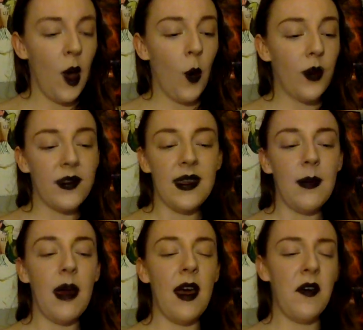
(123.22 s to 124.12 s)
will
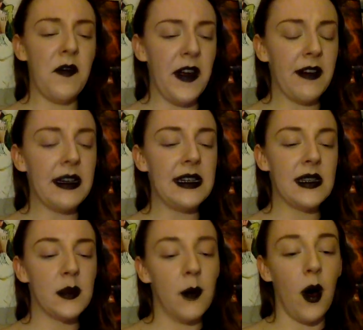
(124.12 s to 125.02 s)
seem a very
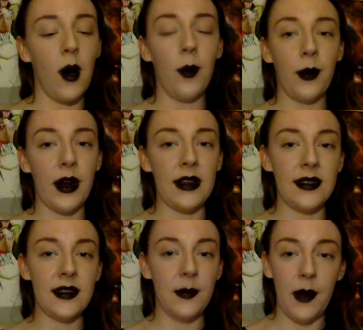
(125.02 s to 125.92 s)
small
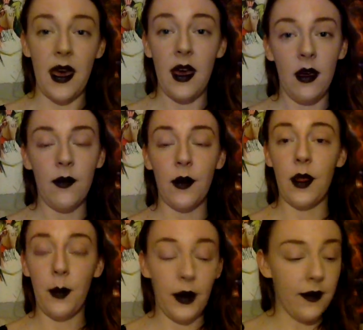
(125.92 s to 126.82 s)
price to pay for
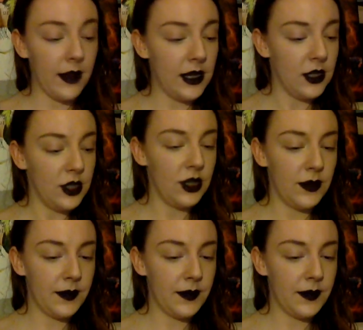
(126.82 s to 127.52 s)
the privilege.